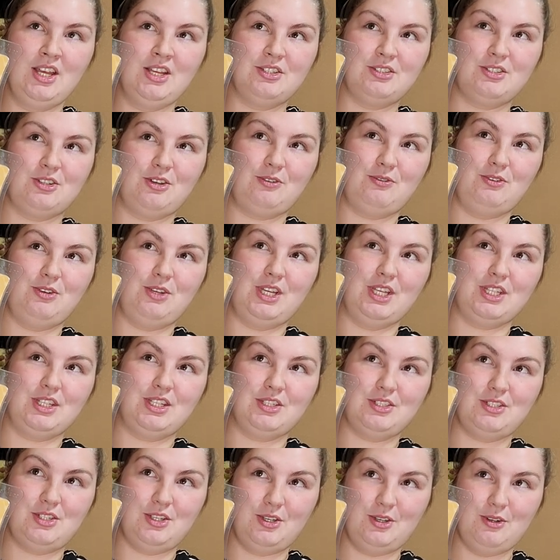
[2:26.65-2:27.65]
So if you get
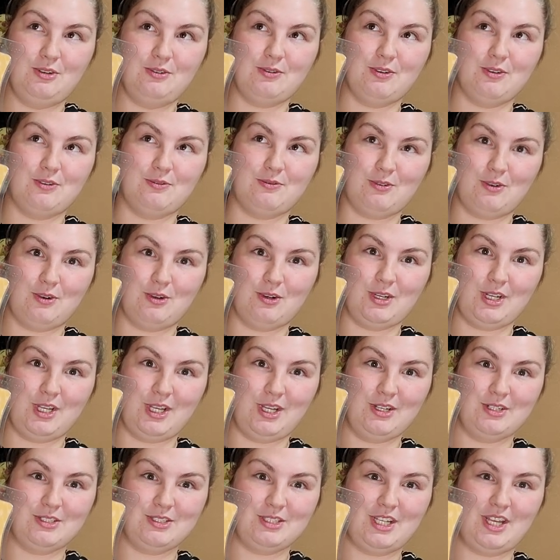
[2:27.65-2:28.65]
the 2 for $40,
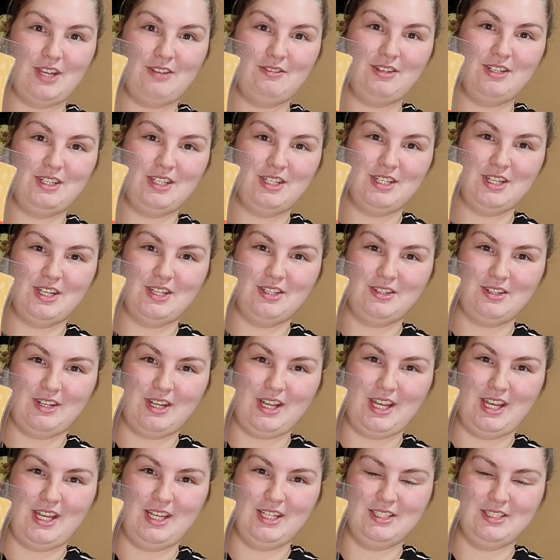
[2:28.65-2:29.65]
you're saving another
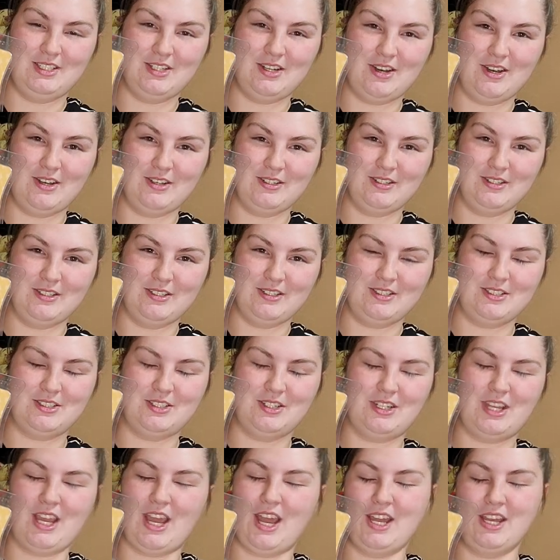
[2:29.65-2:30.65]
$8.
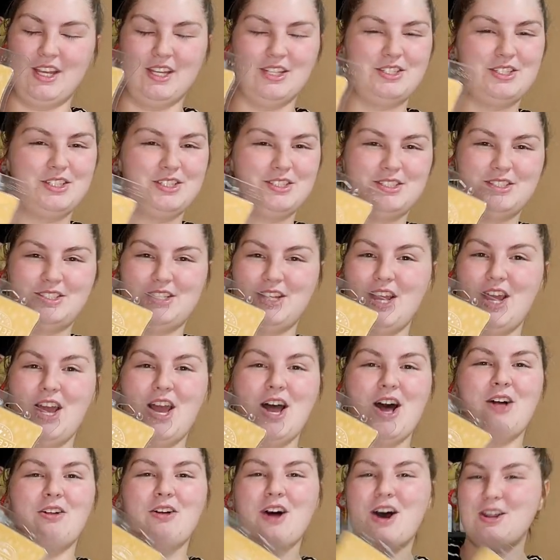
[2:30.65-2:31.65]
So yeah, it's just
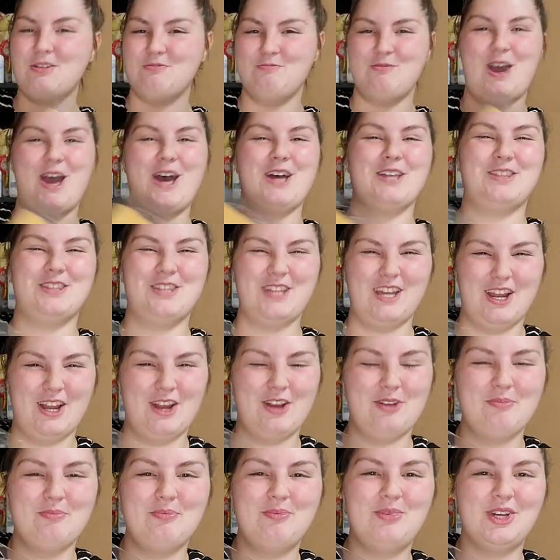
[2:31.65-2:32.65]
a lot of math
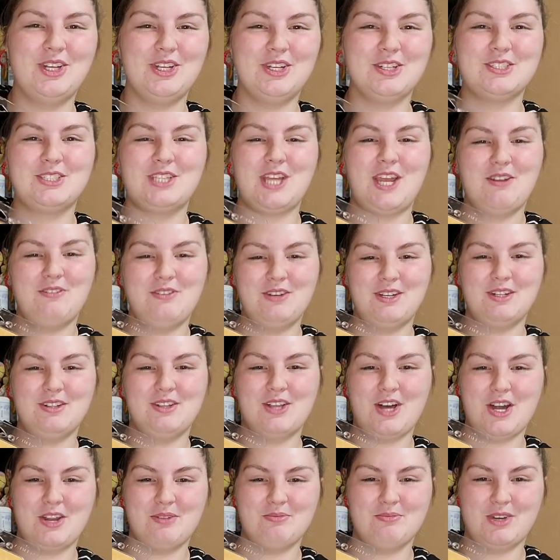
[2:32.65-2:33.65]
there, but you're saving a
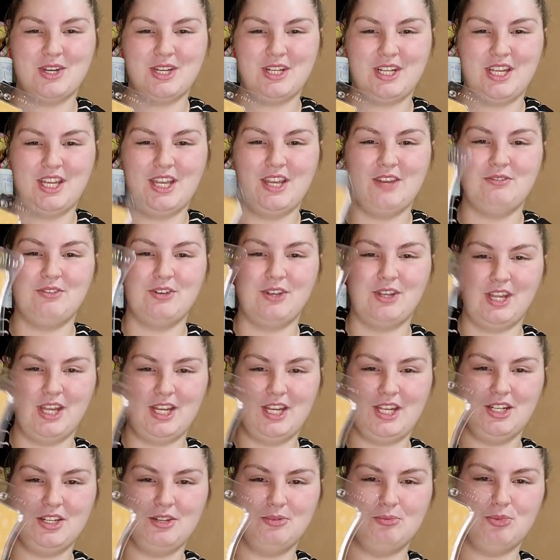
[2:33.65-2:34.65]
lot of money if you're
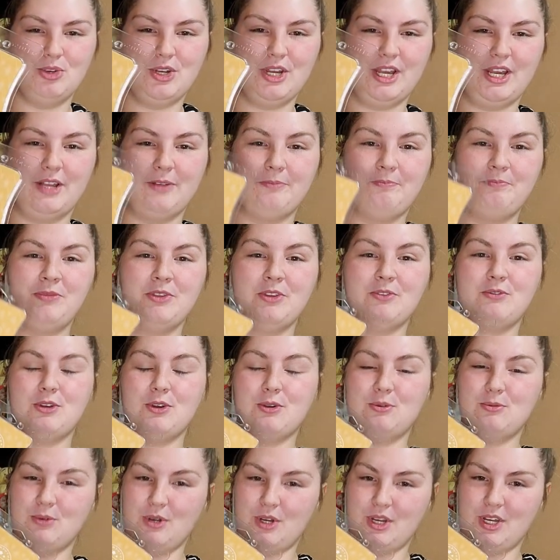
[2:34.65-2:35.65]
getting a brick,
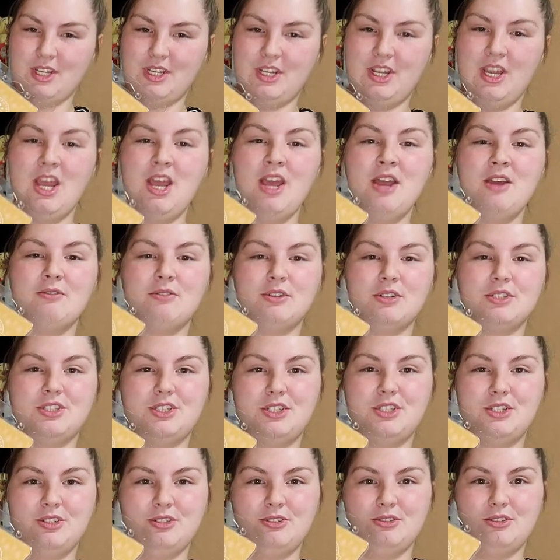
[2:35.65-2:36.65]
for 1. For
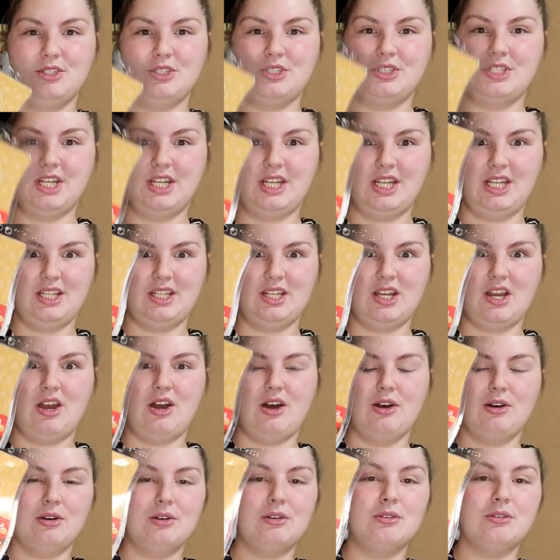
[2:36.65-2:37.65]
2, you're getting
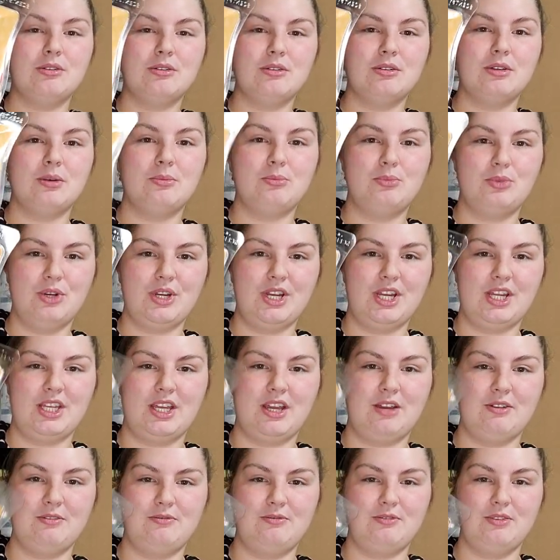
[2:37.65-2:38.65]
a whole brick
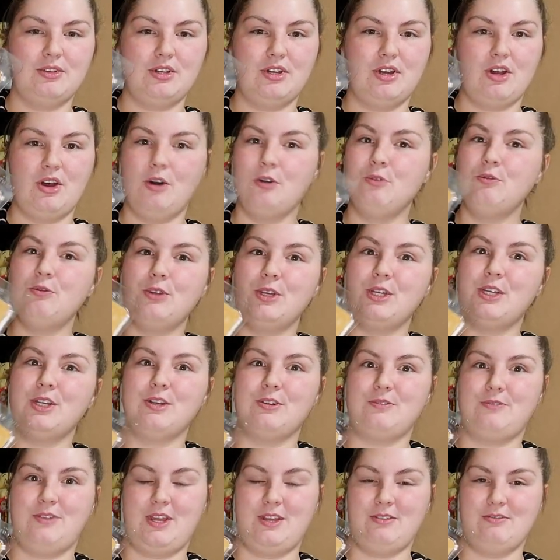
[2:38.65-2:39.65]
of hopefully
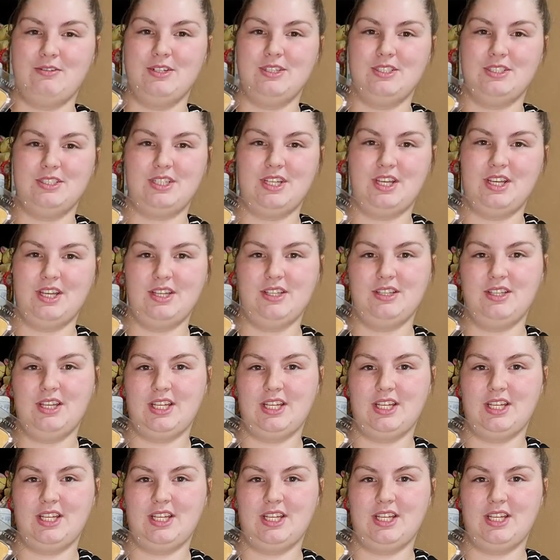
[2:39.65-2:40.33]
your favorite scent.